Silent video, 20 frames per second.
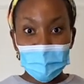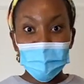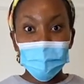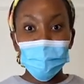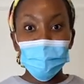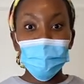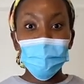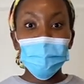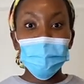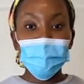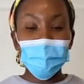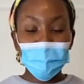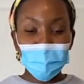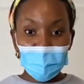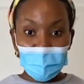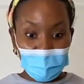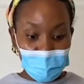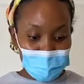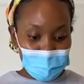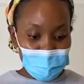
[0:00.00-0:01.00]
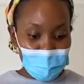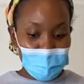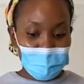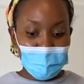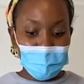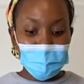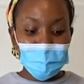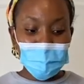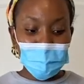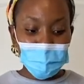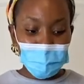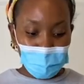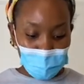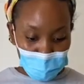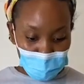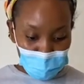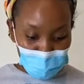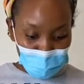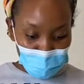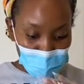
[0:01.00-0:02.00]
You would cause an
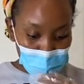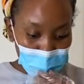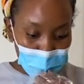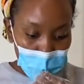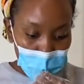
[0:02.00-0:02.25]
explosion.